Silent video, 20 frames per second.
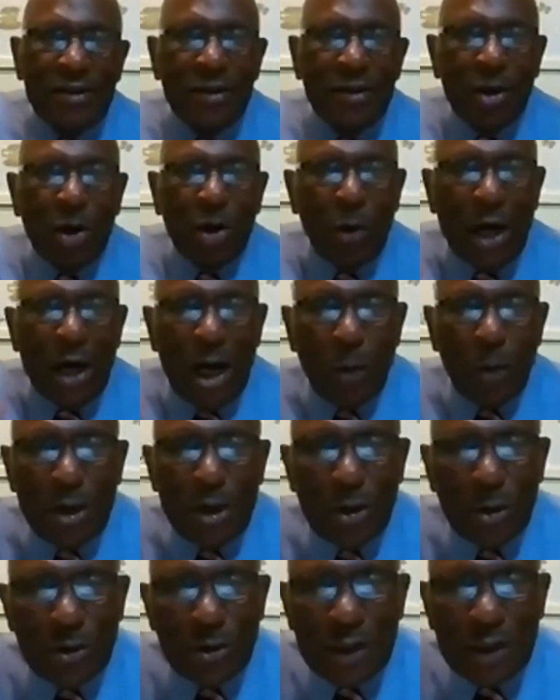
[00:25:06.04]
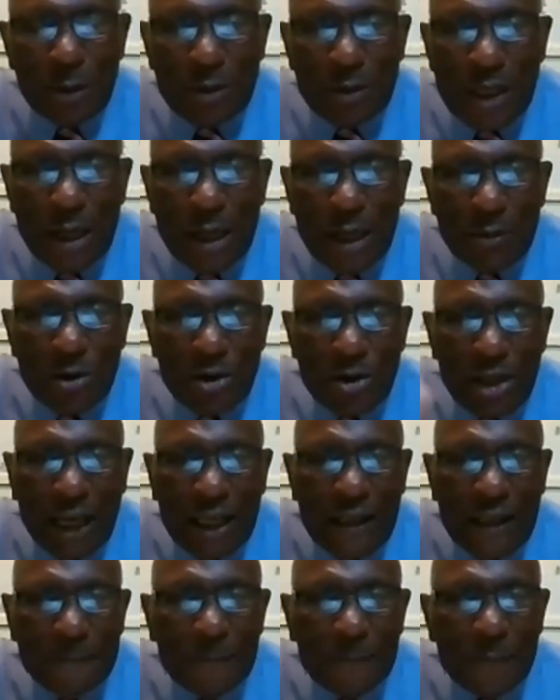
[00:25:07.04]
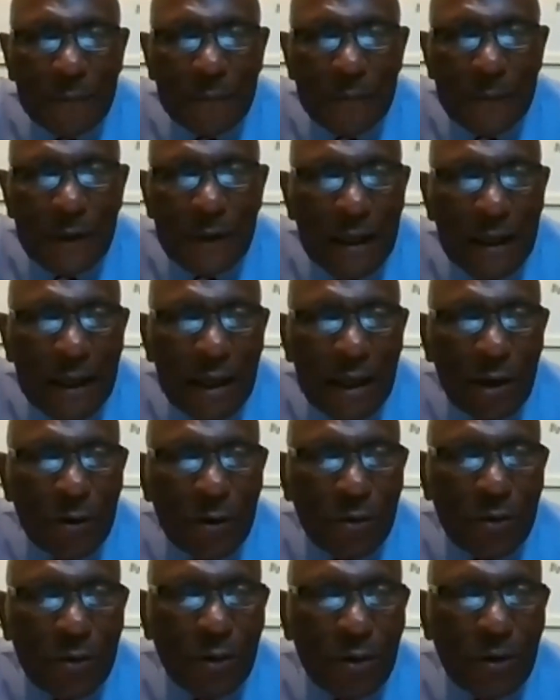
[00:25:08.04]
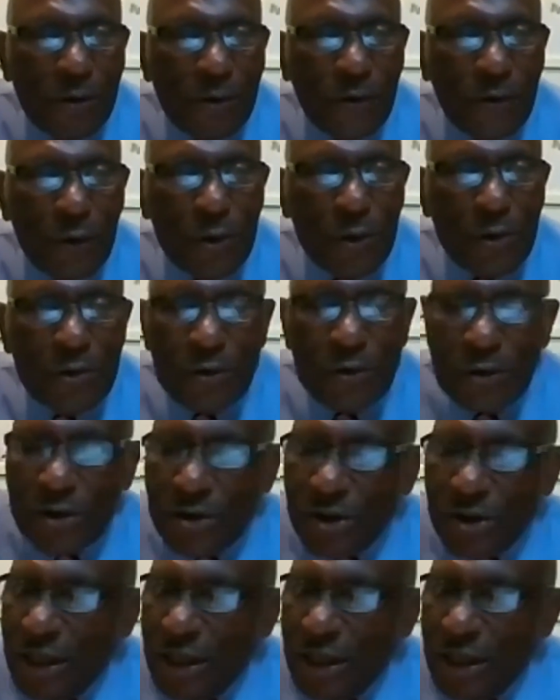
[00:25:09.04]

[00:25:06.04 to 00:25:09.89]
you know how we do sometimes, chicken through the fruits to